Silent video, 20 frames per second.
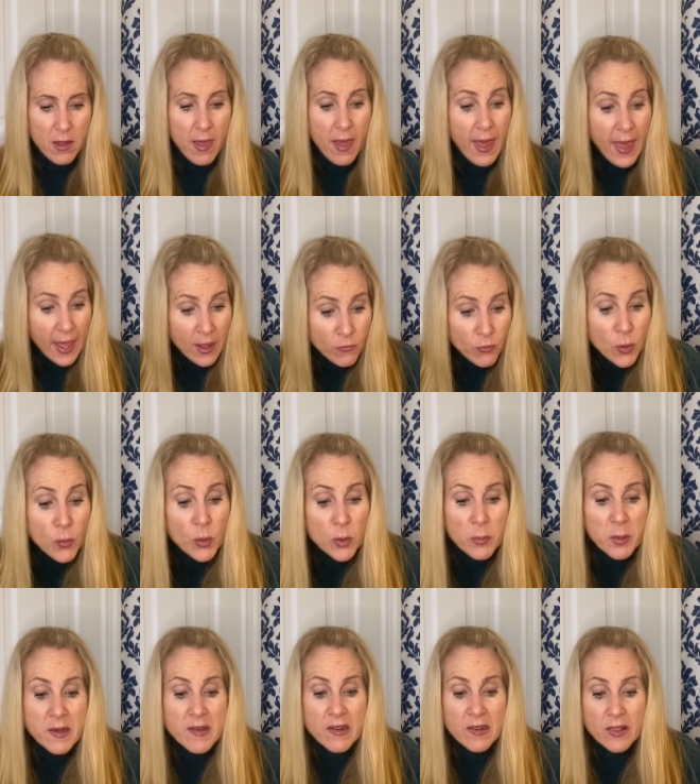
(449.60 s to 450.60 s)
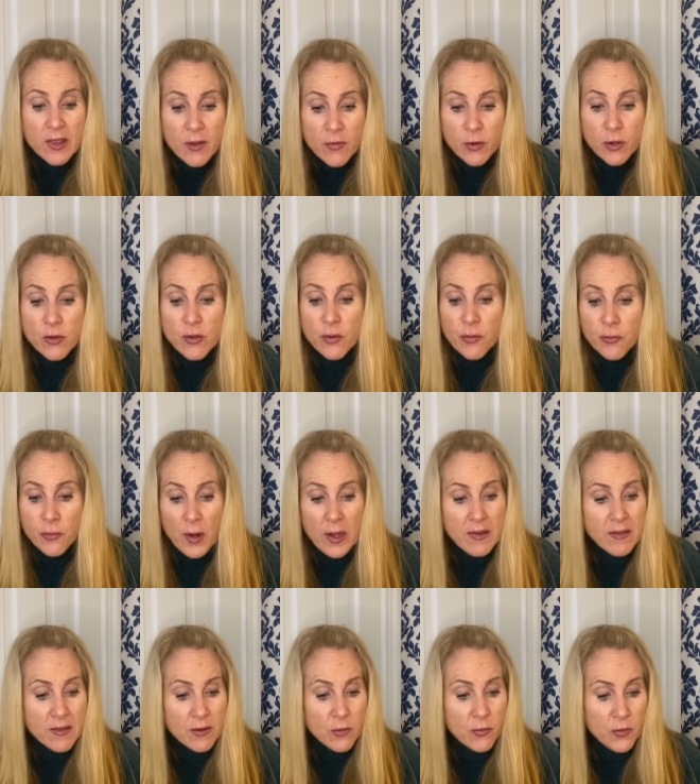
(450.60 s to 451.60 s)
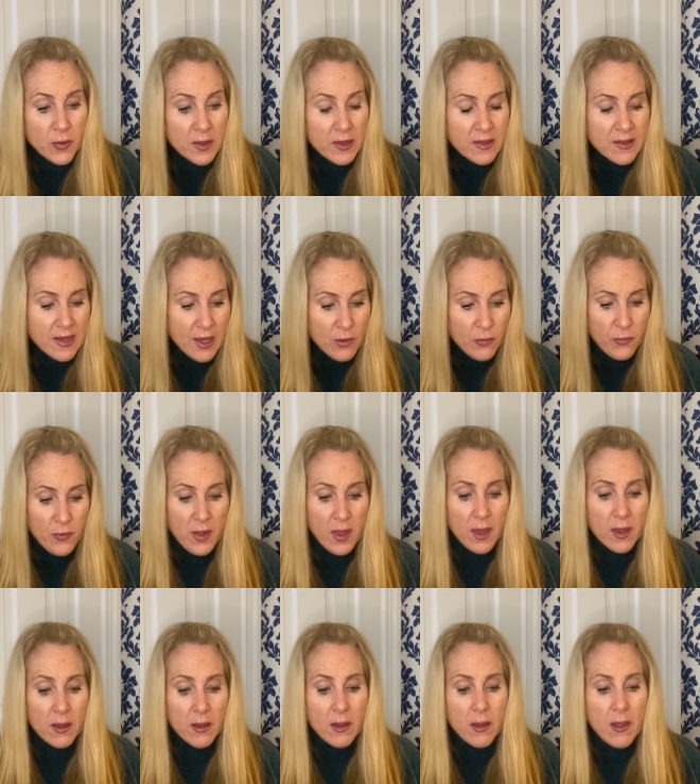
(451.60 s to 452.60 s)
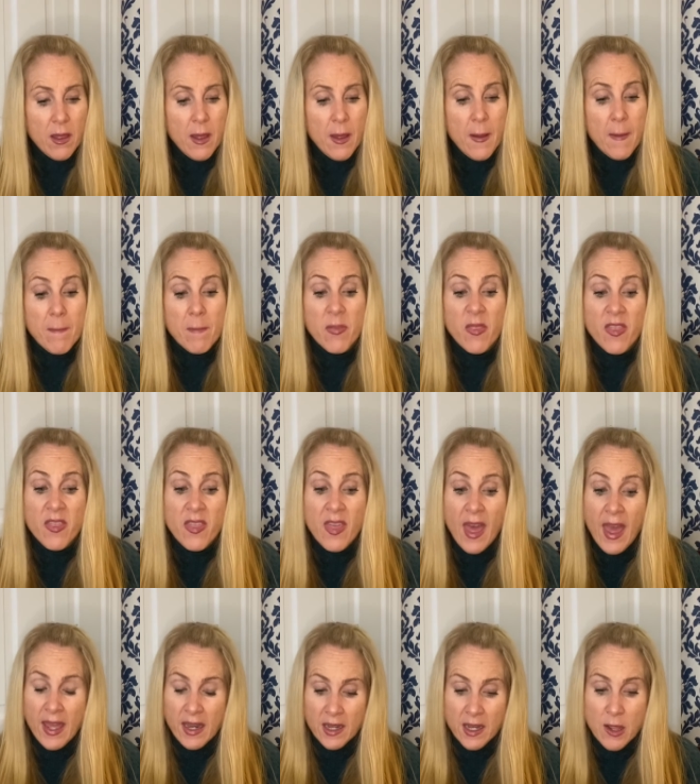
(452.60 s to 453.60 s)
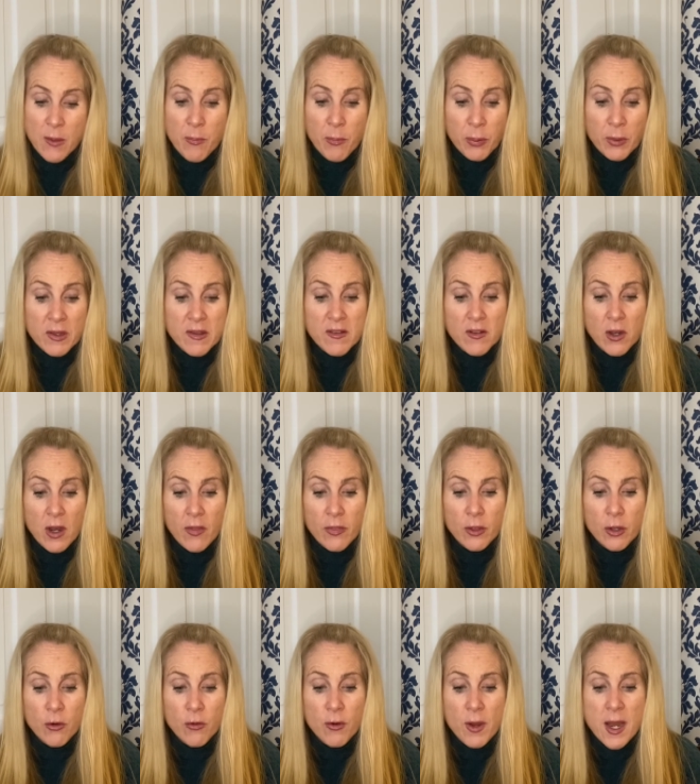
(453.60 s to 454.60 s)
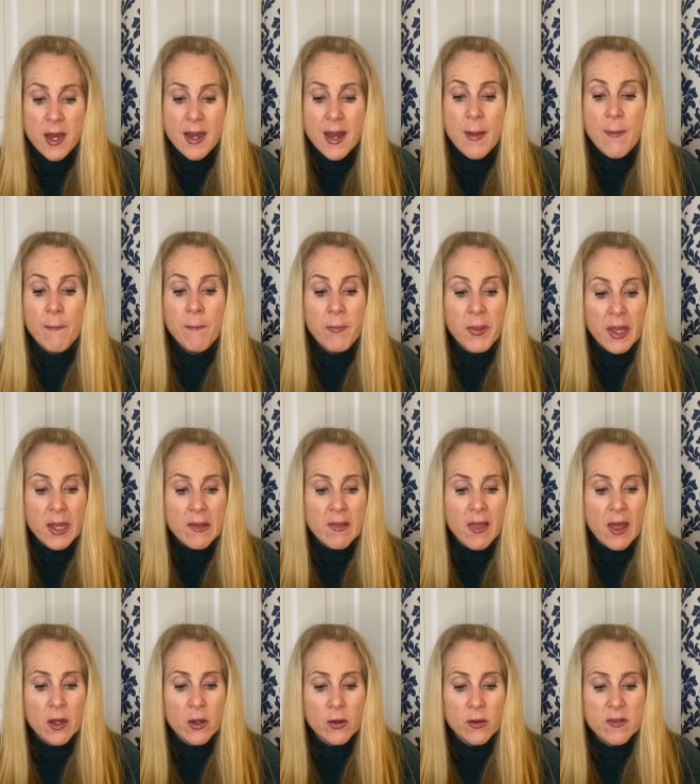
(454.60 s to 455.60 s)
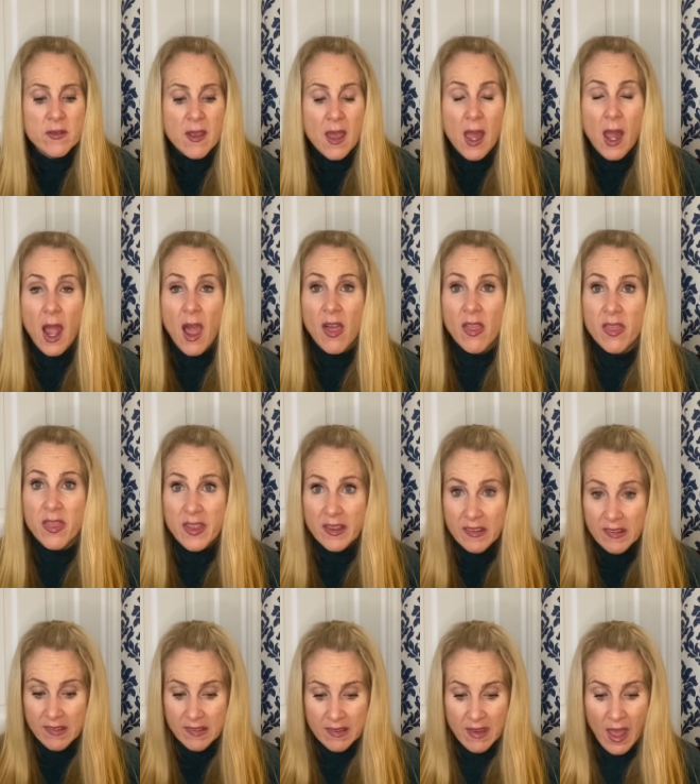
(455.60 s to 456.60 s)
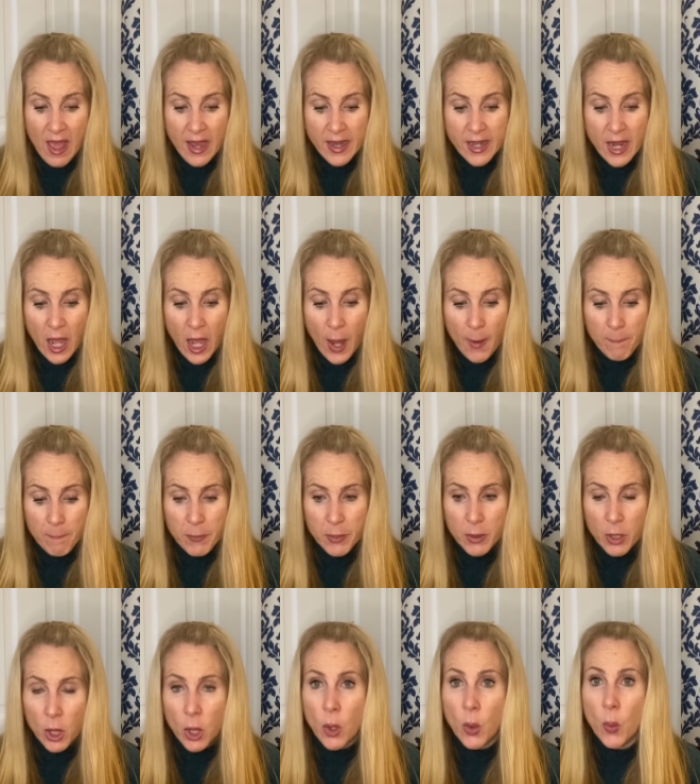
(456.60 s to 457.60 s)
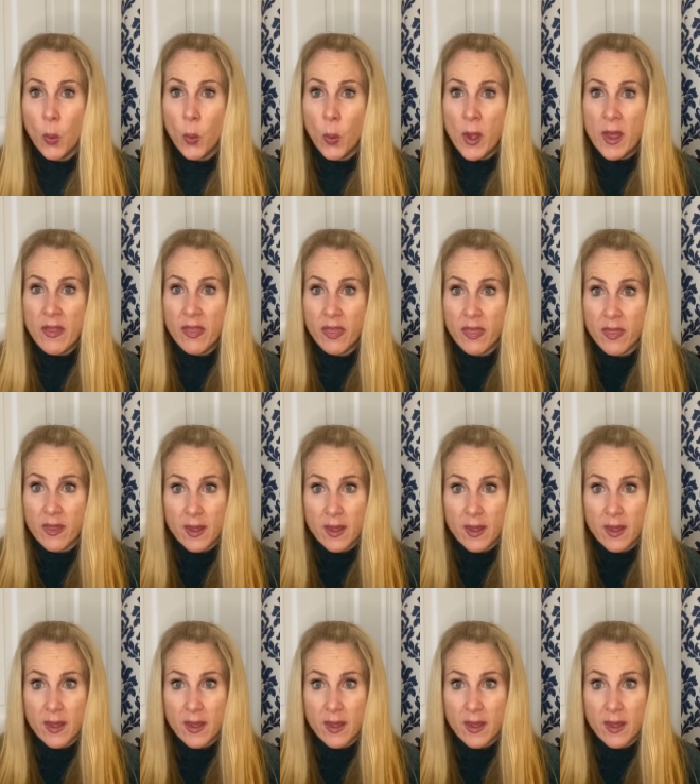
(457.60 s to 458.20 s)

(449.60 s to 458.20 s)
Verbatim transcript: Henry would be delivered to friends in Philadelphia. Then he printed on the crate in big letters, this side up with